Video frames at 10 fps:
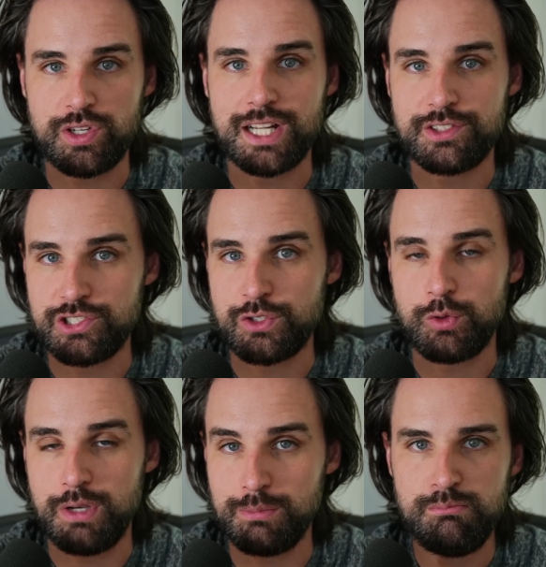it out to the general
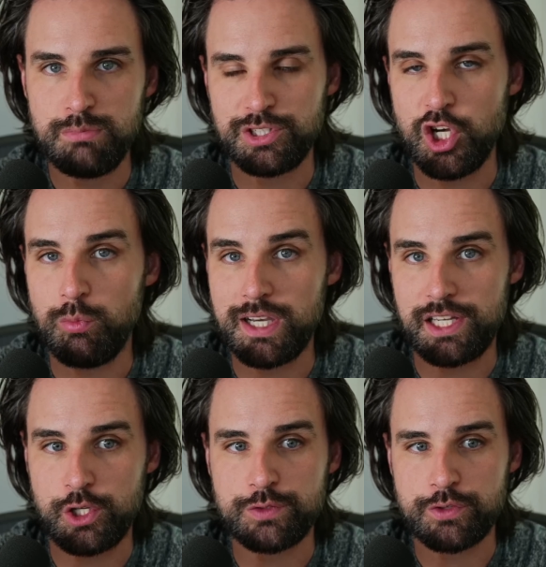public but nobody
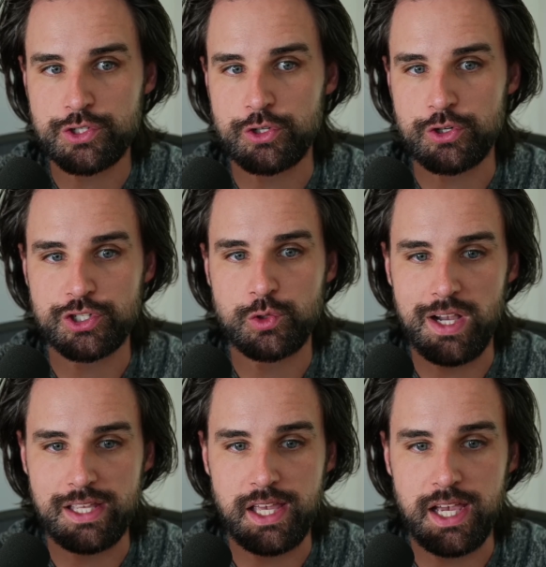knows for sure just
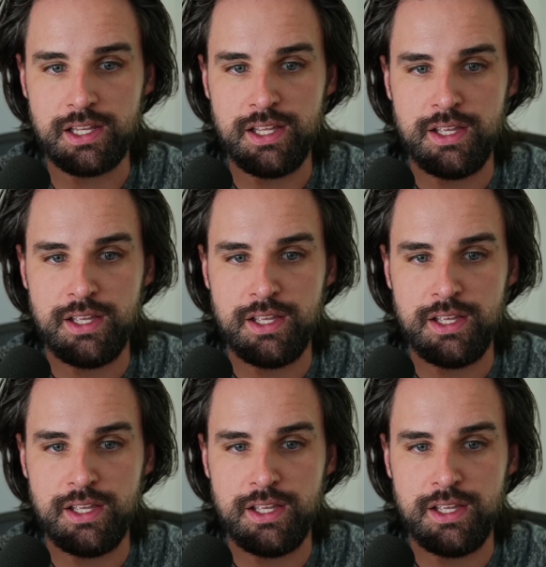quite yet